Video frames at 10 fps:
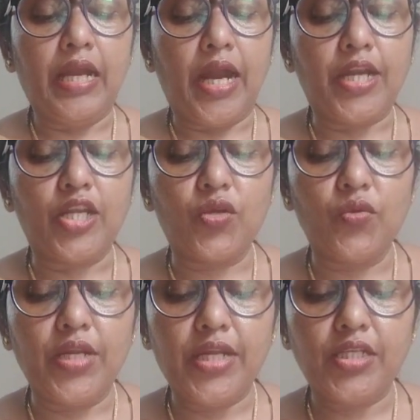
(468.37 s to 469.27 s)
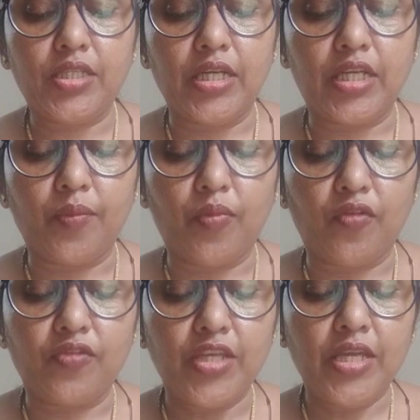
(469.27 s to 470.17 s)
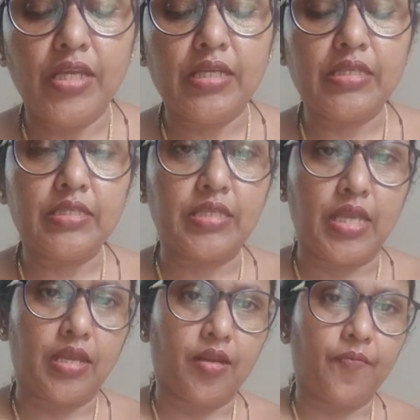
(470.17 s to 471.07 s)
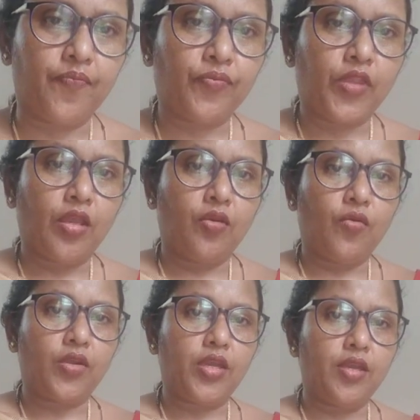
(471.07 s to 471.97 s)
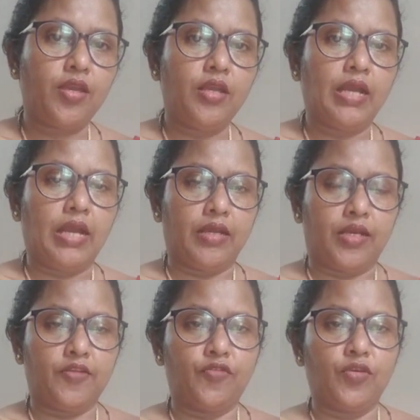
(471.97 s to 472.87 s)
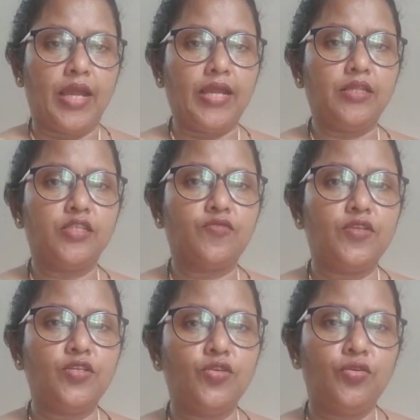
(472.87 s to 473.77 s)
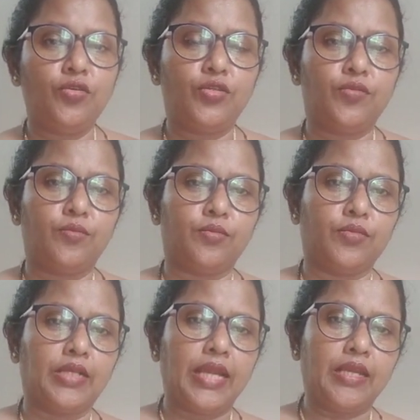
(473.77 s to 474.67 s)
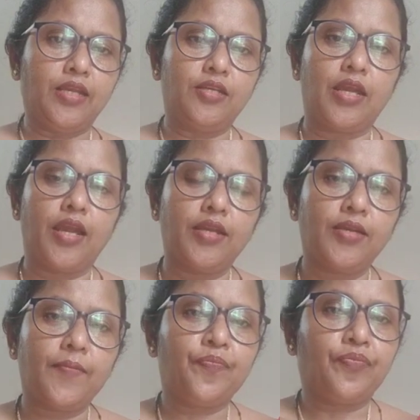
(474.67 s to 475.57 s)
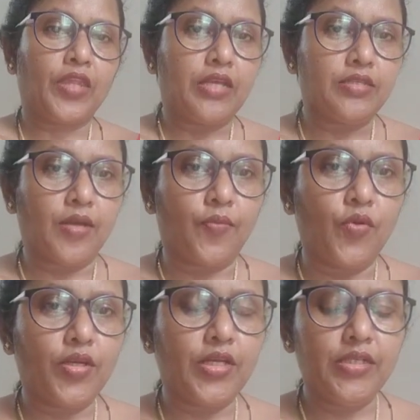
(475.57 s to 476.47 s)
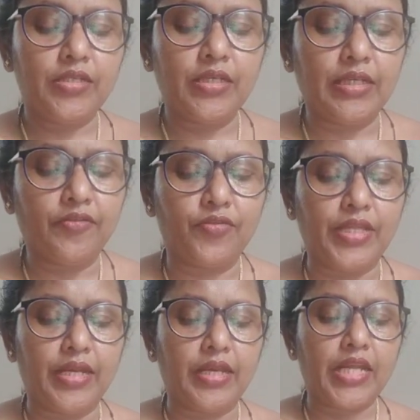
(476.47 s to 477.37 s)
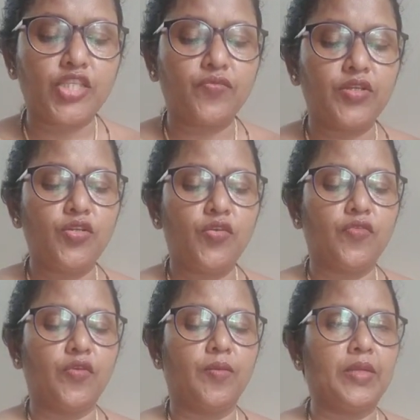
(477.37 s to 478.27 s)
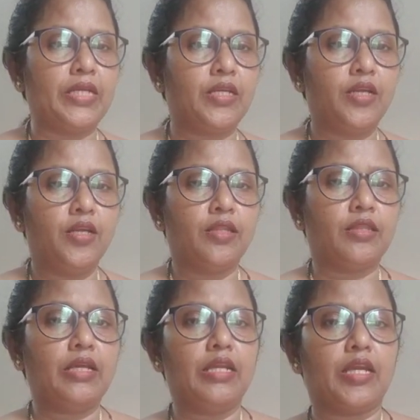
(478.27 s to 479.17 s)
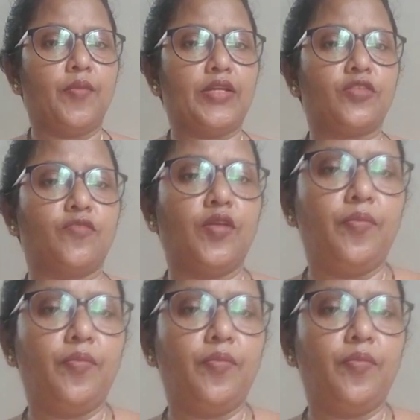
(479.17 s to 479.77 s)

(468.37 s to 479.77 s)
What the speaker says: articulate the tip of the sacrum. Okay, if you like this video, like it and support it. Then next video we will meet the ligaments of the